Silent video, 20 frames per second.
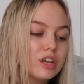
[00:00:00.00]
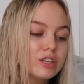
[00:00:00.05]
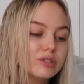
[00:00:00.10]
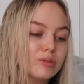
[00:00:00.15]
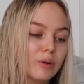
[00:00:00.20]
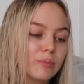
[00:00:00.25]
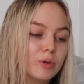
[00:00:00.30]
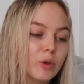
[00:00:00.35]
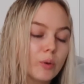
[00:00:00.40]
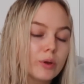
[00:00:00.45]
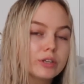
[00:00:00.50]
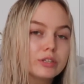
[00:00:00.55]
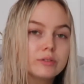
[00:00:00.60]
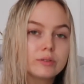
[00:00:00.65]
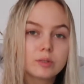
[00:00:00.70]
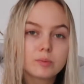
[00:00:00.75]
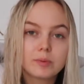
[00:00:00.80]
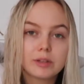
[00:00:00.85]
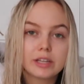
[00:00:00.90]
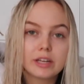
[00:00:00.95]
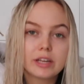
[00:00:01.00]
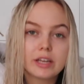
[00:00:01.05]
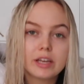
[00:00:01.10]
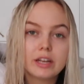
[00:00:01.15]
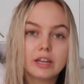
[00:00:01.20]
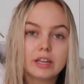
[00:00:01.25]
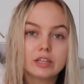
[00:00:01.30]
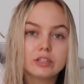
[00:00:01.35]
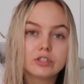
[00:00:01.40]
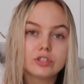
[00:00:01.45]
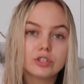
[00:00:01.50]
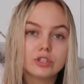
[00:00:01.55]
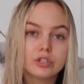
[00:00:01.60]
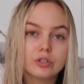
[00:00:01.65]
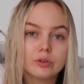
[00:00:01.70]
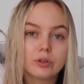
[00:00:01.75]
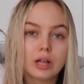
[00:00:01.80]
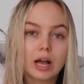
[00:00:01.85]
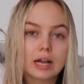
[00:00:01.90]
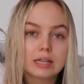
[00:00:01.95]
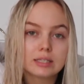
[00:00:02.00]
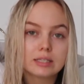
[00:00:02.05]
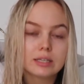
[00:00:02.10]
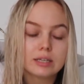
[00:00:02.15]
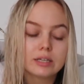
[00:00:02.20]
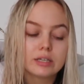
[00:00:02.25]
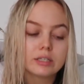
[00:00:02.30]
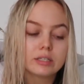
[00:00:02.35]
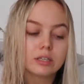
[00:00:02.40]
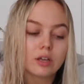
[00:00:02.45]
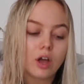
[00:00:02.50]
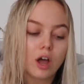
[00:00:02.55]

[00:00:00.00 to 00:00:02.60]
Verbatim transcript: So I'm going to split it into two glasses,